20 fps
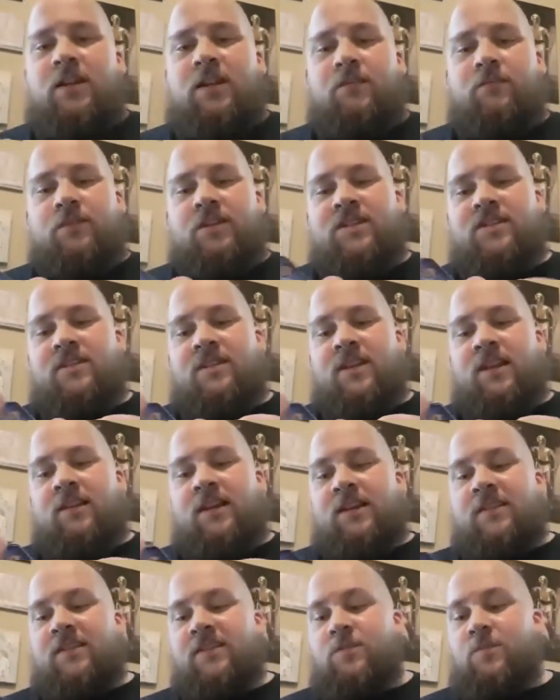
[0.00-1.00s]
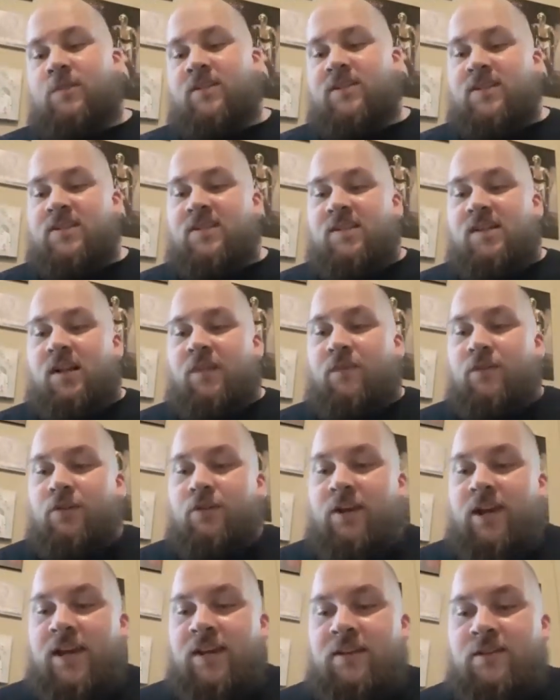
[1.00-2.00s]
the reason I like this one is shuffle your
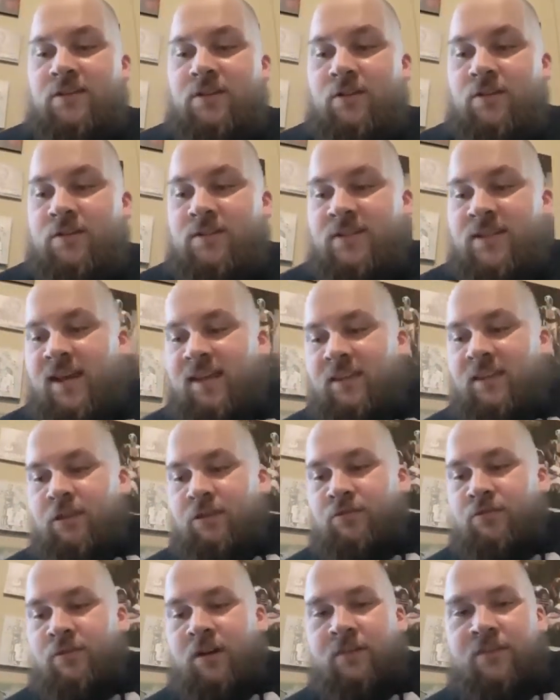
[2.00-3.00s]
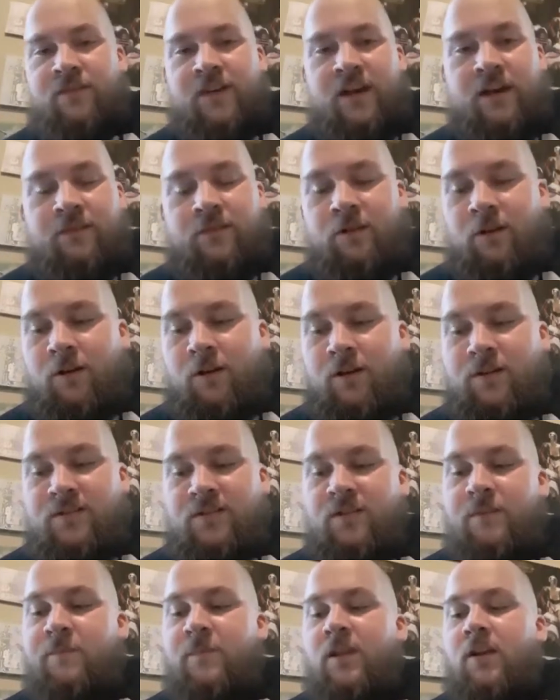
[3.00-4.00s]
hand into your deck and draw 5
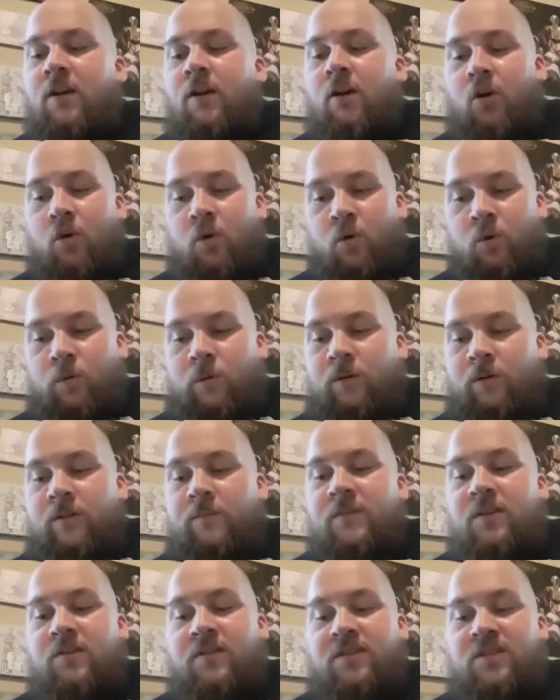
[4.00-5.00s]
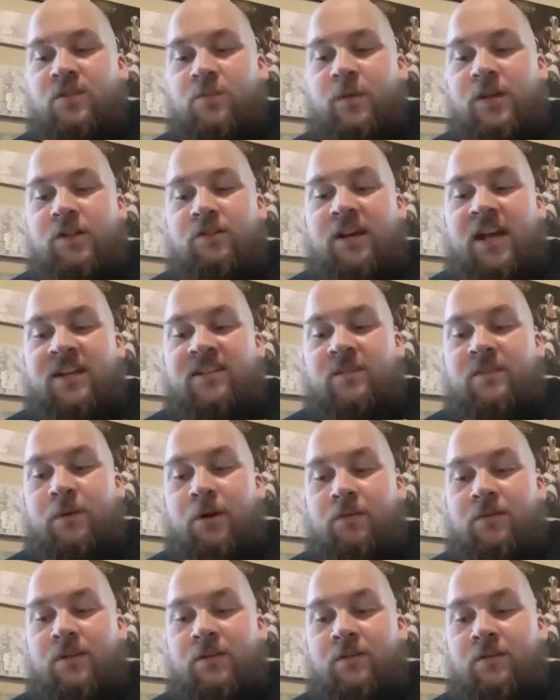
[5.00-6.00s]
cards, or you can switch your active
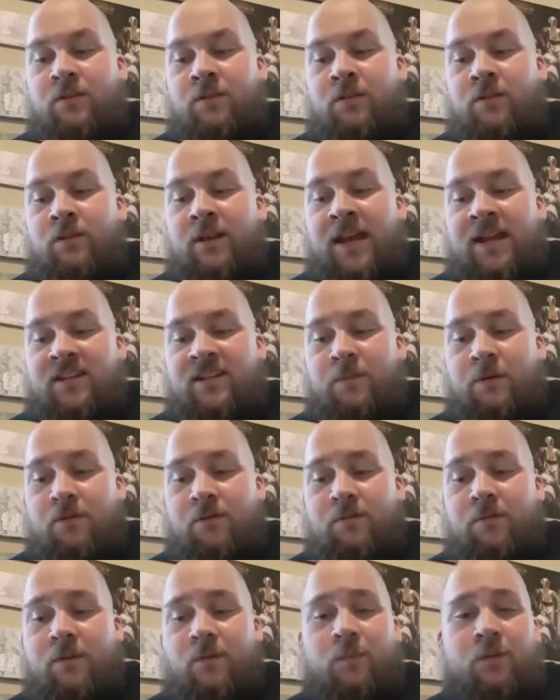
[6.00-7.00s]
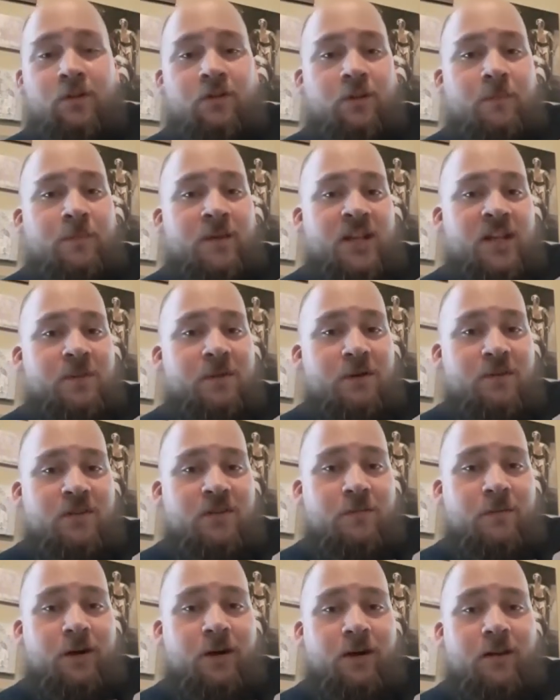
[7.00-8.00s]
Pokemon with one of your bench
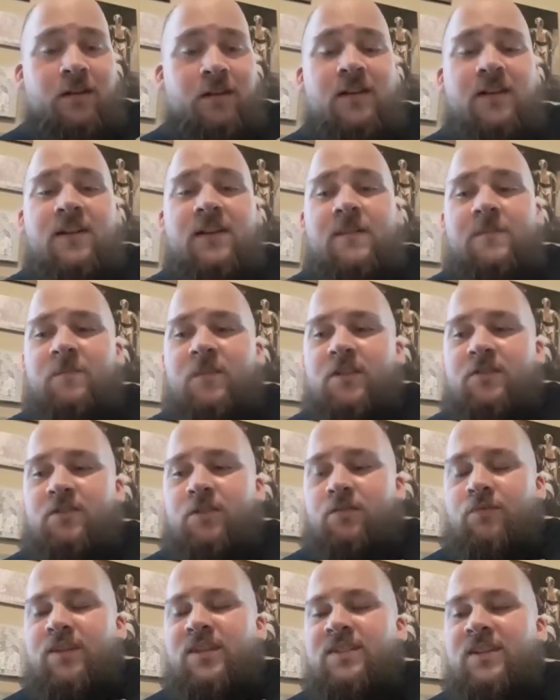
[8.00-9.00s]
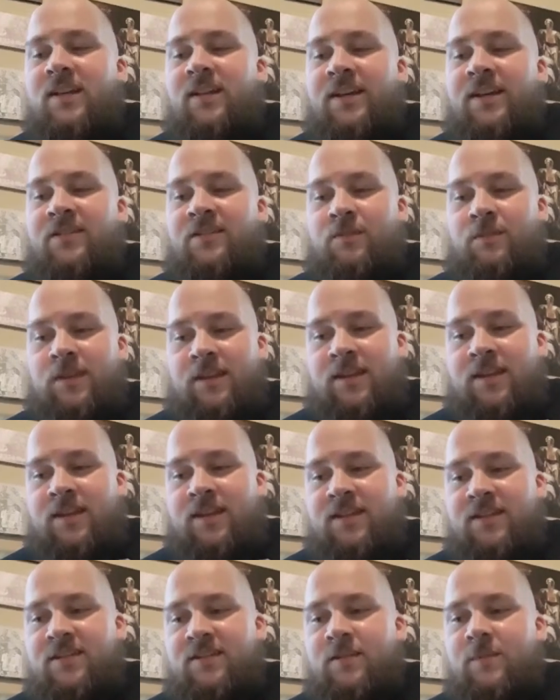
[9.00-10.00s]
Pokemon. So the reason I like doing
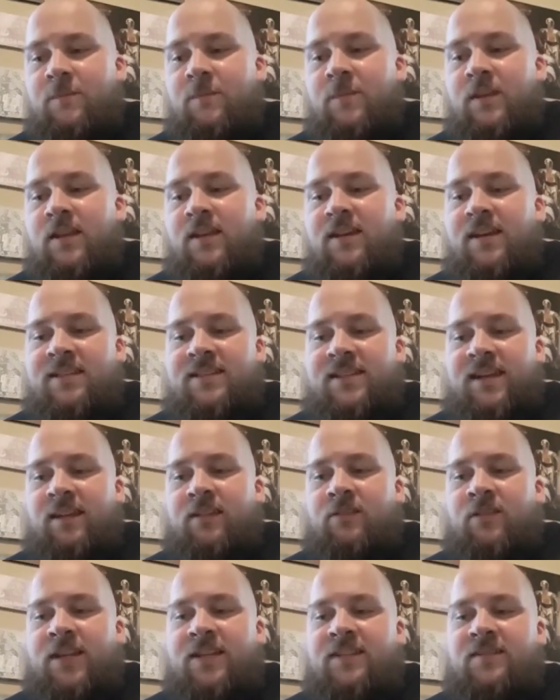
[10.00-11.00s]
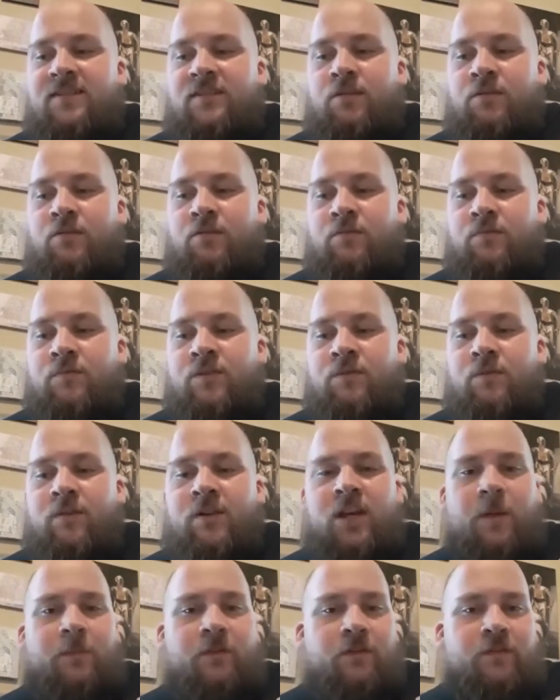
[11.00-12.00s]
this is that it lets you do a
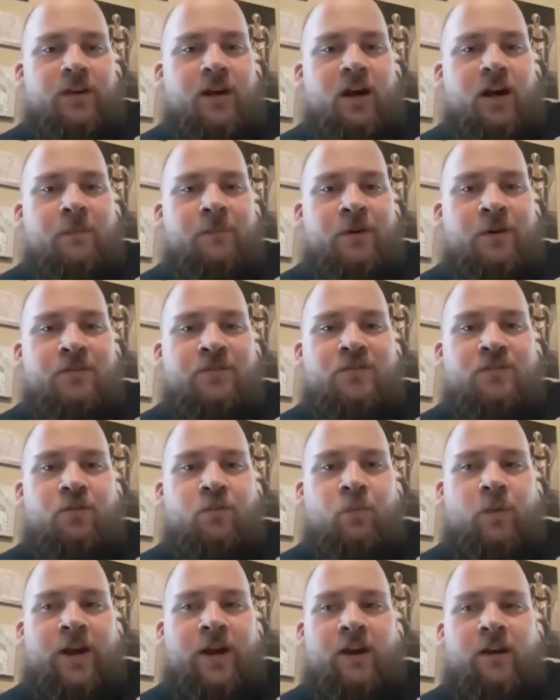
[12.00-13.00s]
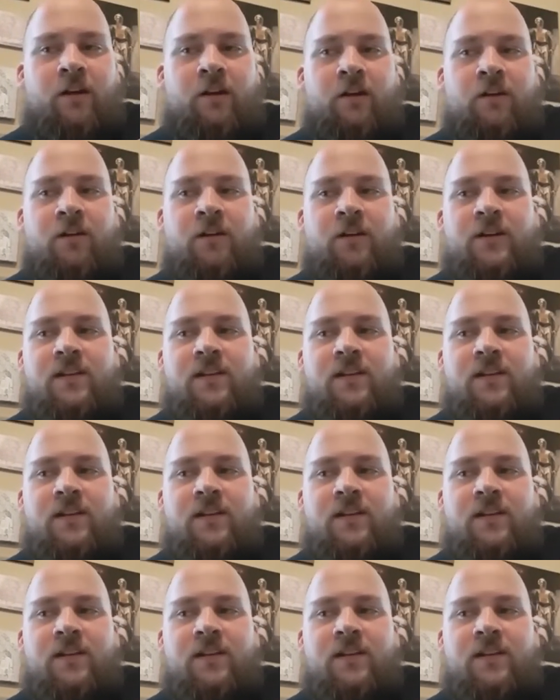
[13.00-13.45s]
couple of combos to where